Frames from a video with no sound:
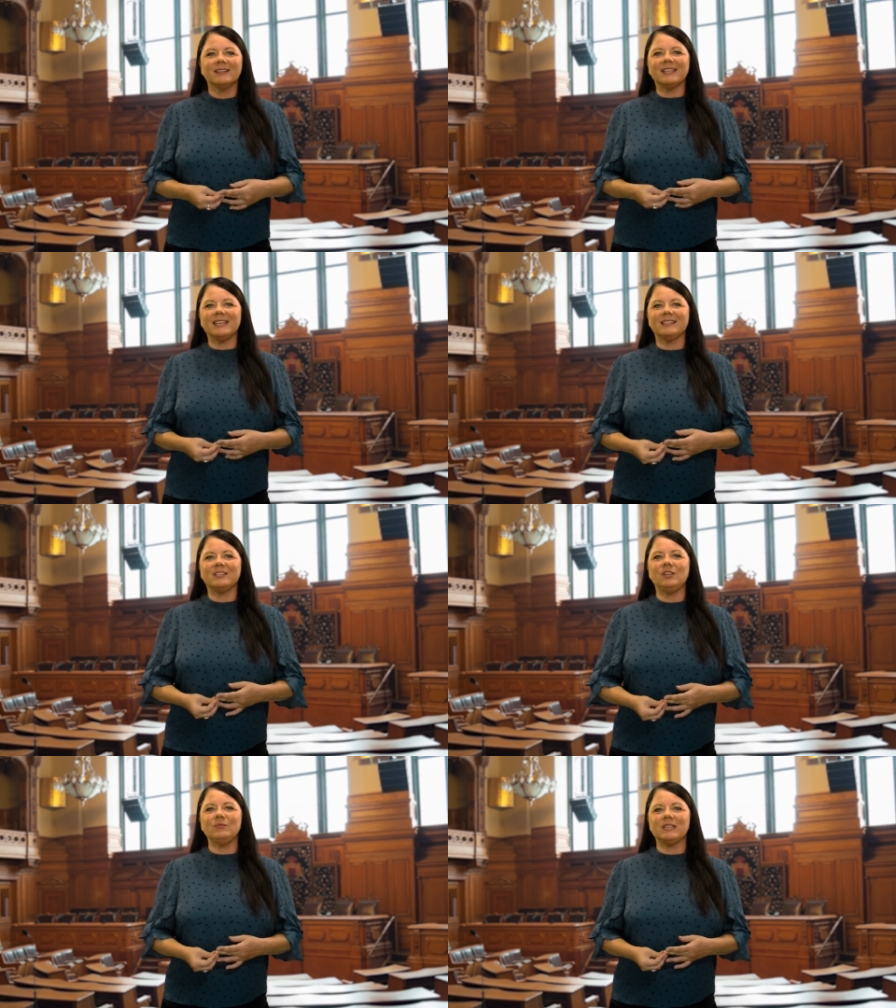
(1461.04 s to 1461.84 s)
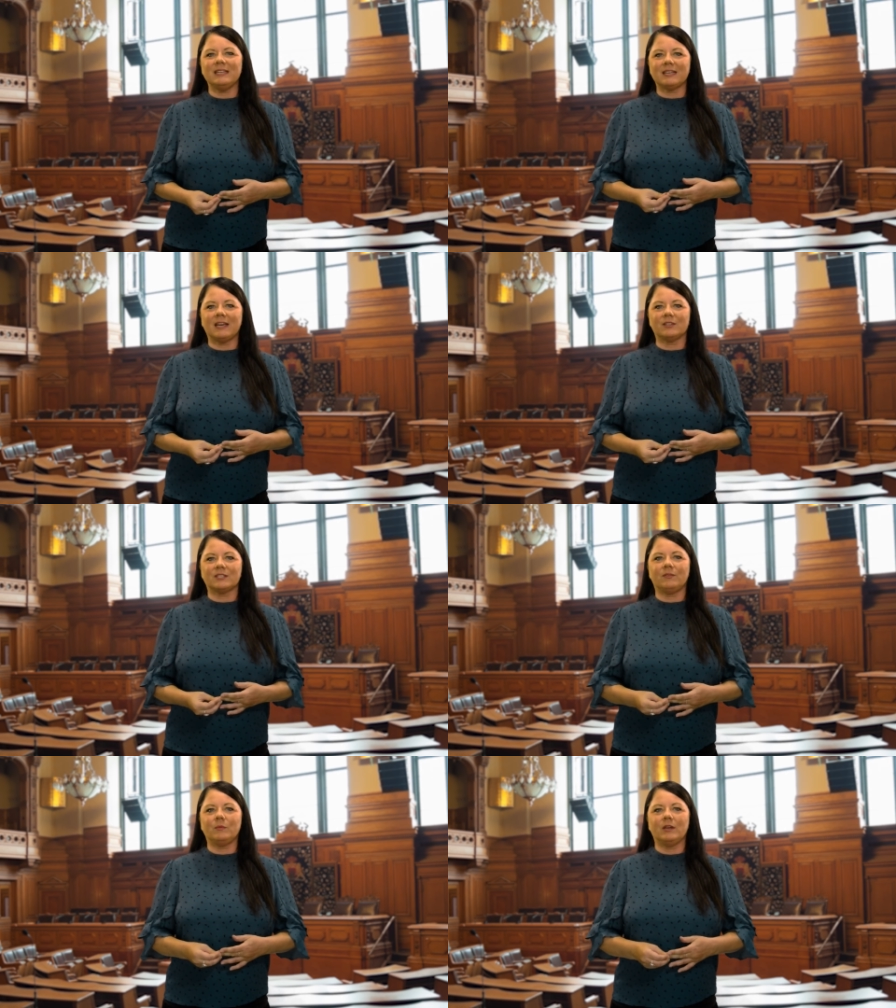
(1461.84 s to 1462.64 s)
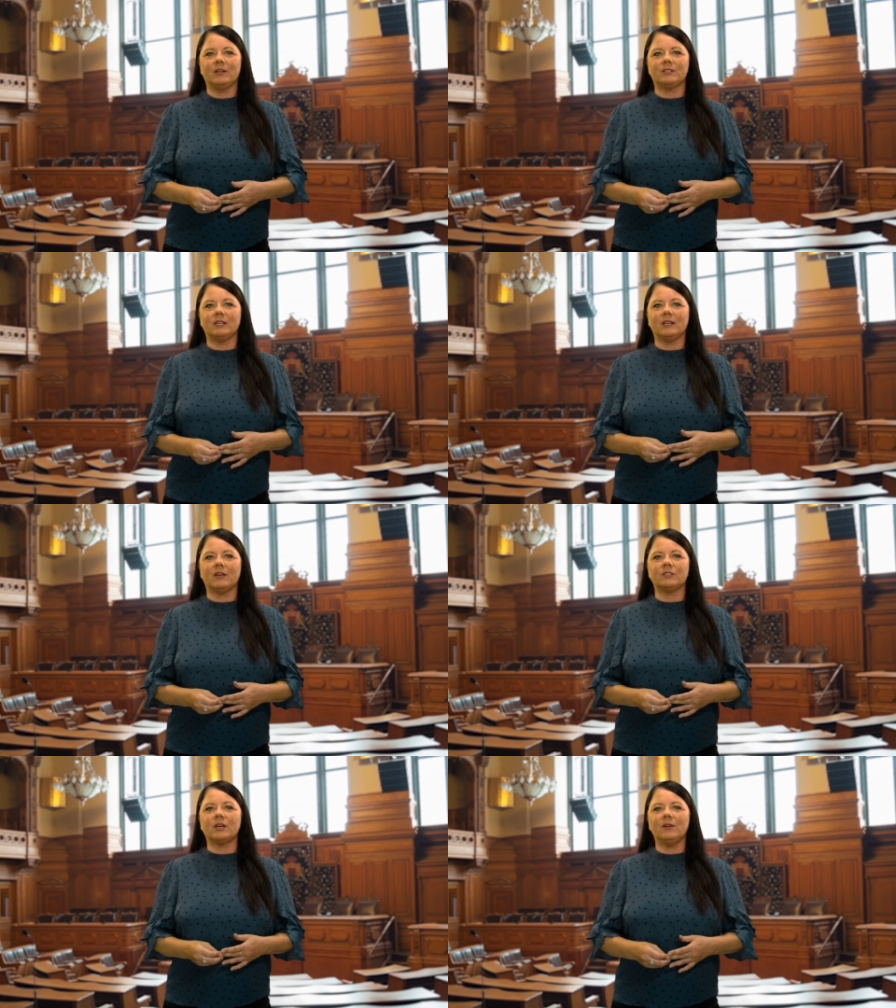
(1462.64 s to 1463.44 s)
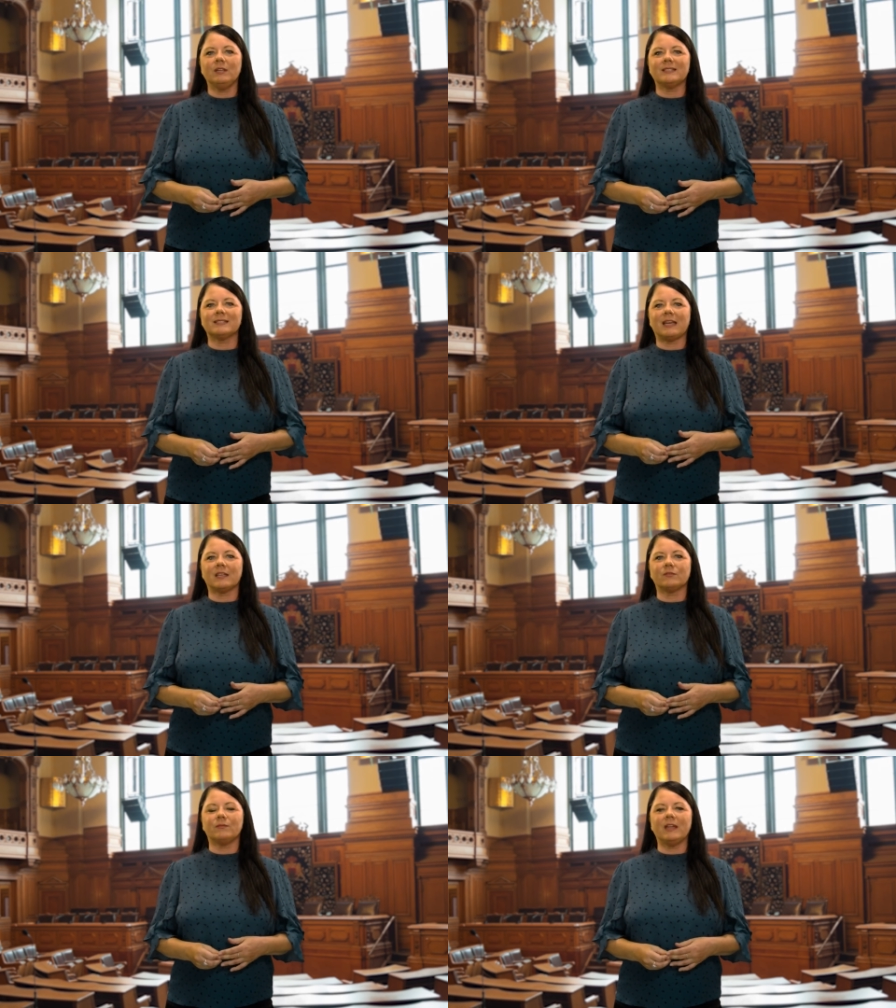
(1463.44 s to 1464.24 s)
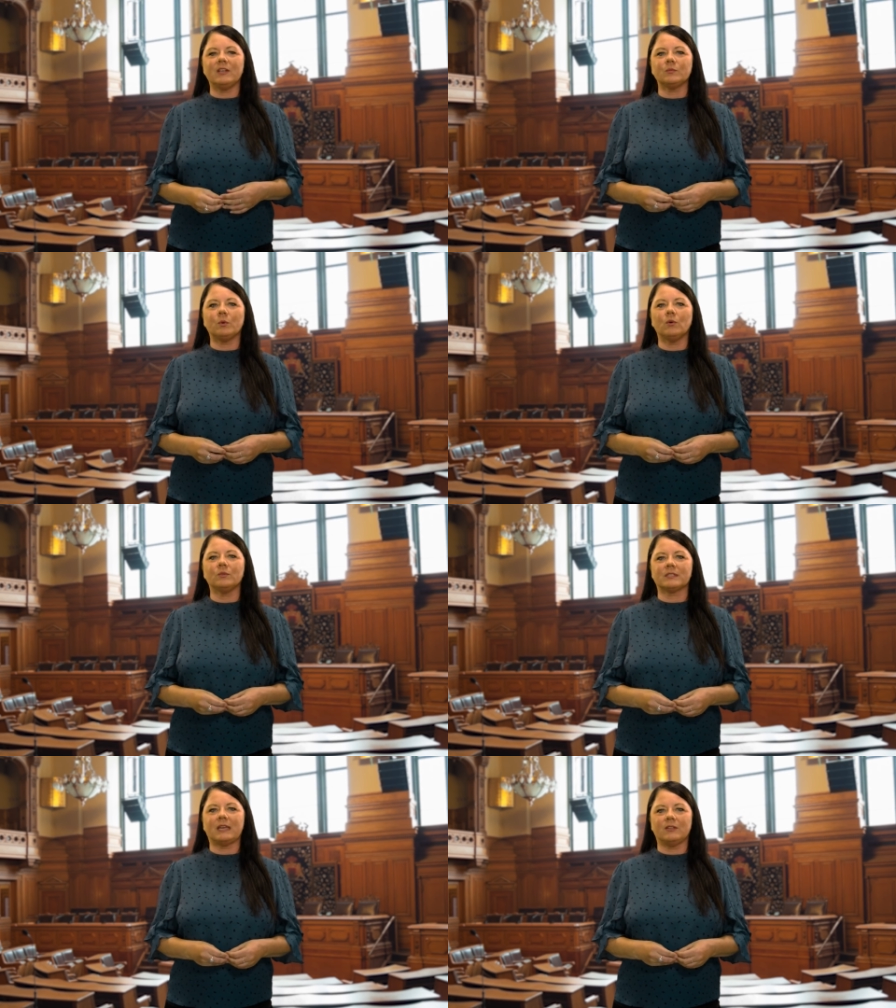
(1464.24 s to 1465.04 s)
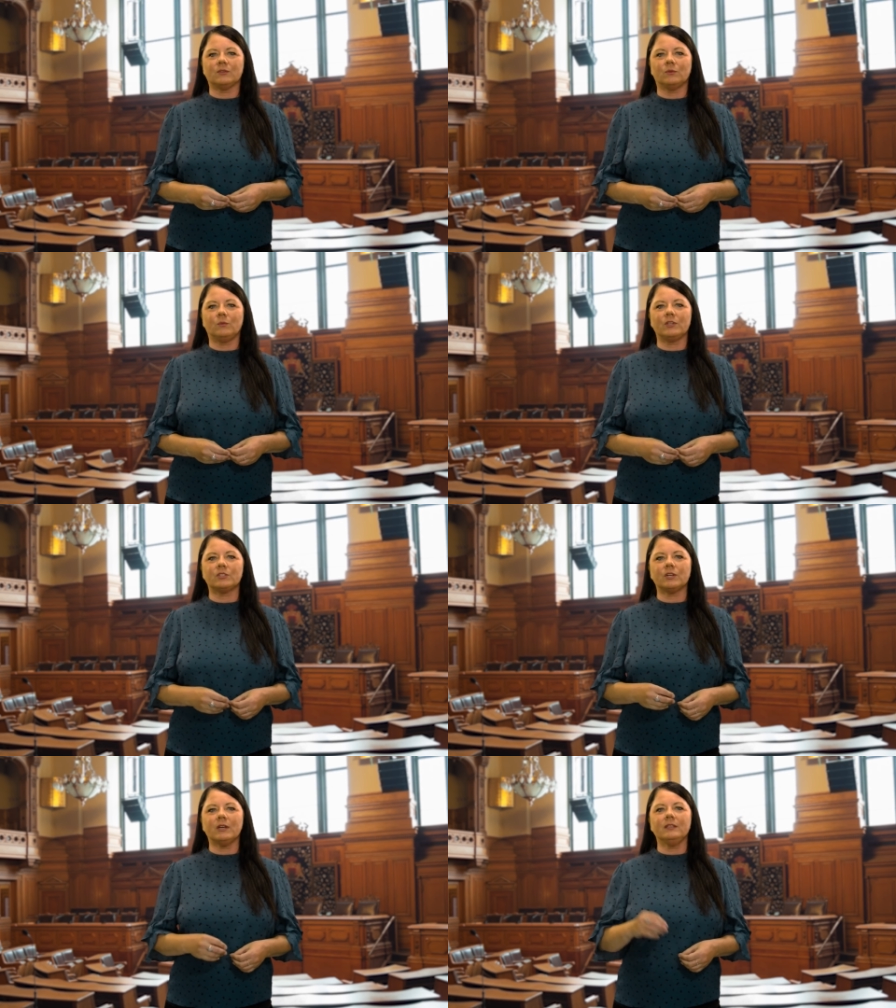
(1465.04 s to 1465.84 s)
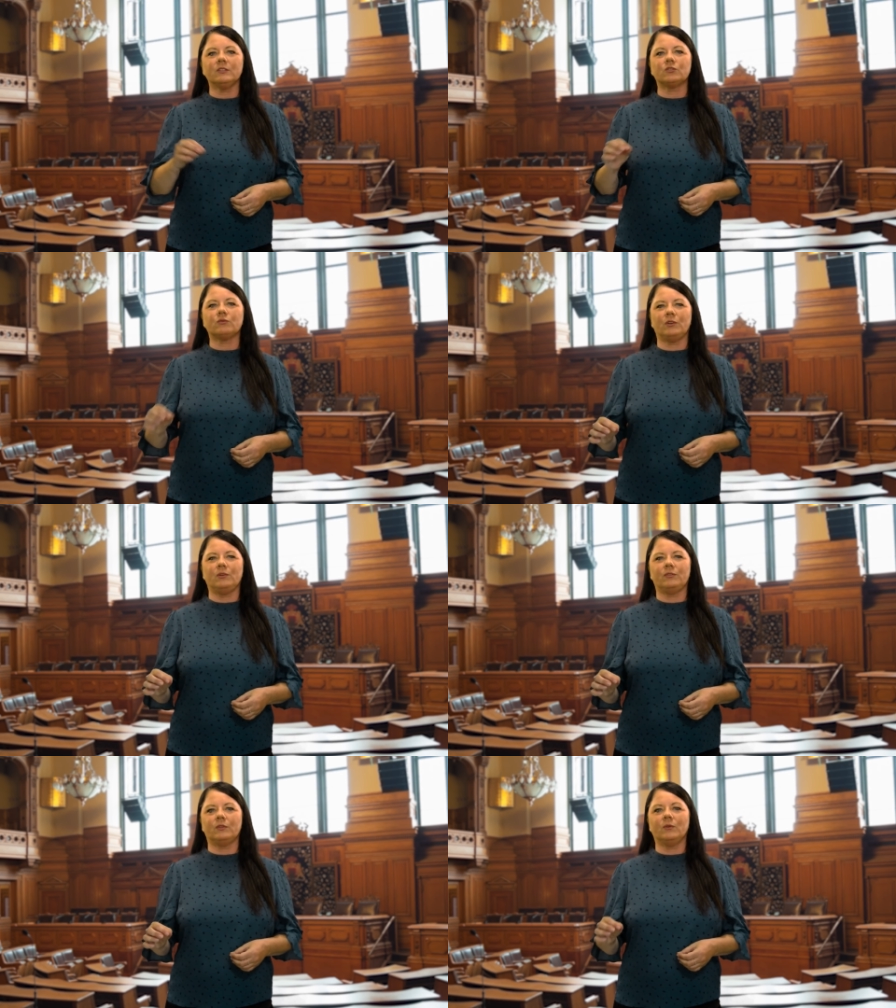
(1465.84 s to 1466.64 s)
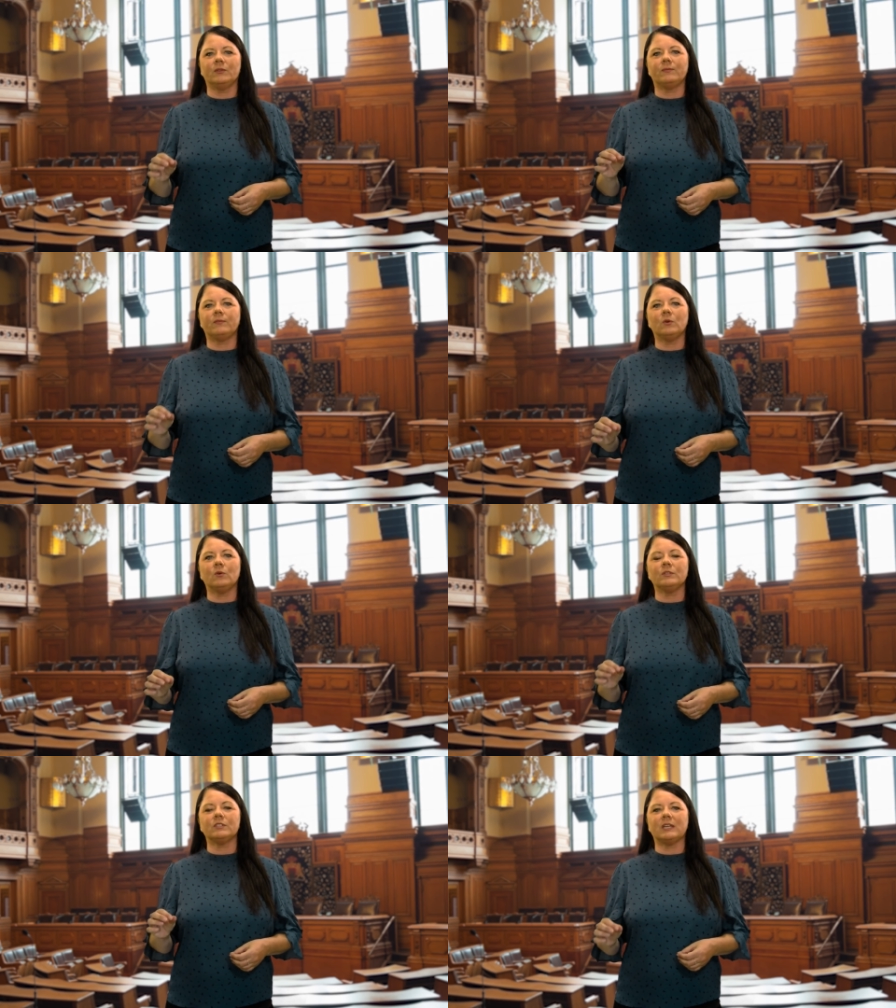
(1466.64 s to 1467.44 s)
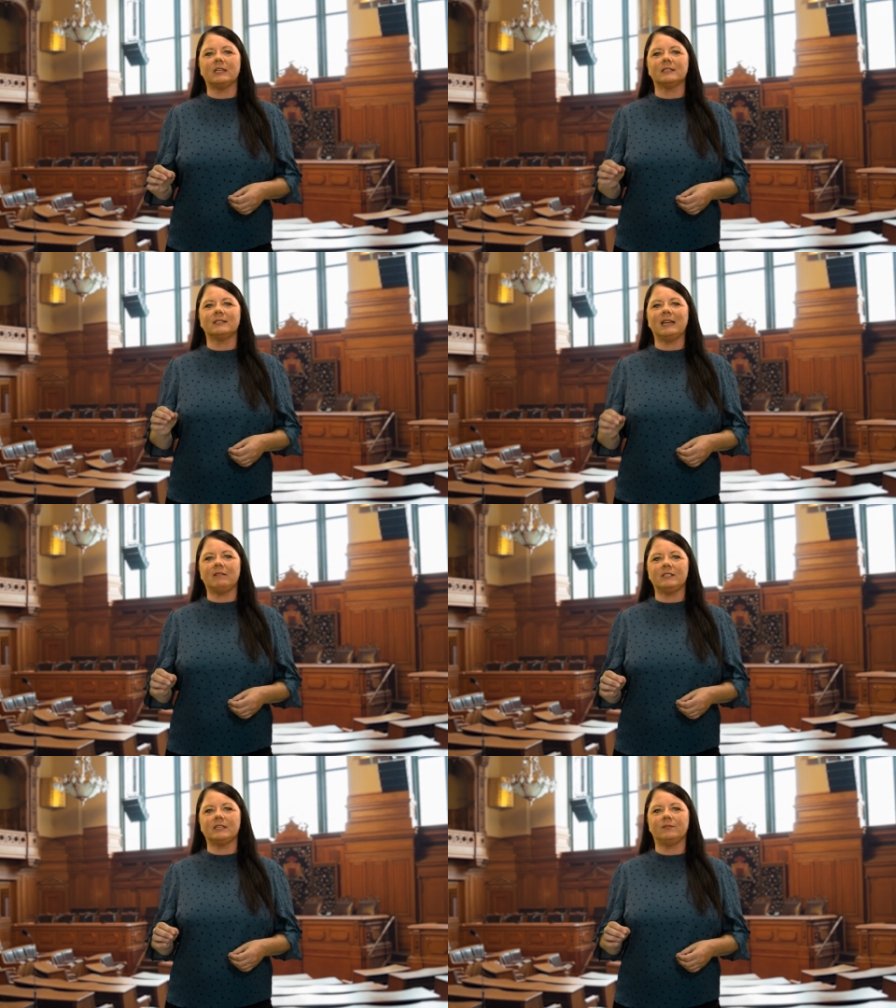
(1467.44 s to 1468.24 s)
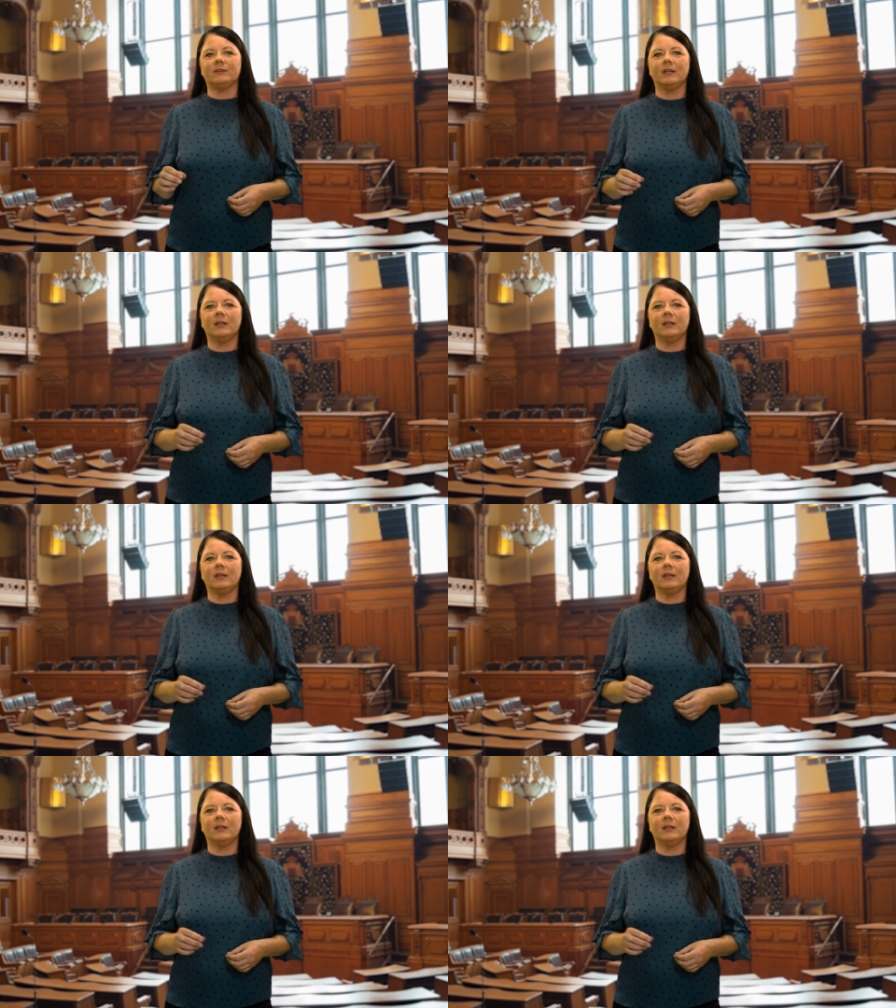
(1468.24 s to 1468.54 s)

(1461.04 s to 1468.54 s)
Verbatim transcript: The new details have emerged in Kotoni Staggs' revenge porn scandal, which shine the truth on the flawed gendered narrative.